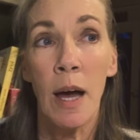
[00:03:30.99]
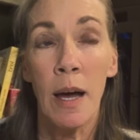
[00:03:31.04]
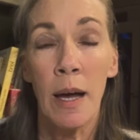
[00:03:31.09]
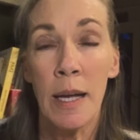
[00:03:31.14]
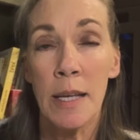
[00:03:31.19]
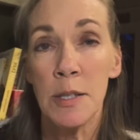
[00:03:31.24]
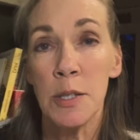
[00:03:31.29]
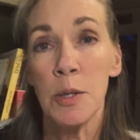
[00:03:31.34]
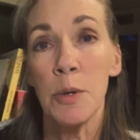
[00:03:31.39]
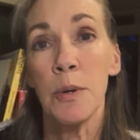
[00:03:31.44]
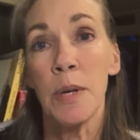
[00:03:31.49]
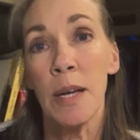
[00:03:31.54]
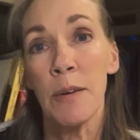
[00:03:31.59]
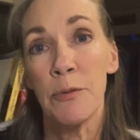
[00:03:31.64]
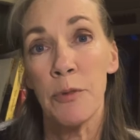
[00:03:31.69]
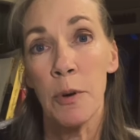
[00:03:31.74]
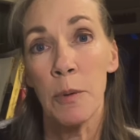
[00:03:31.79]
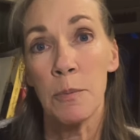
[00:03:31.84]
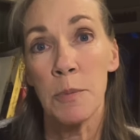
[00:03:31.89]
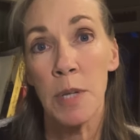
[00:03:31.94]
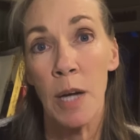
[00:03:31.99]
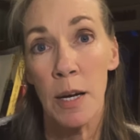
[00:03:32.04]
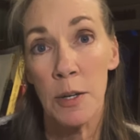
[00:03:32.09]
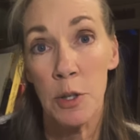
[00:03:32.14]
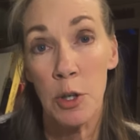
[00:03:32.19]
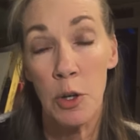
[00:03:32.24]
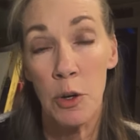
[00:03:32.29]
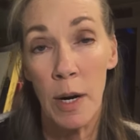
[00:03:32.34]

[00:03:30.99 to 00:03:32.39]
I do get from Dr.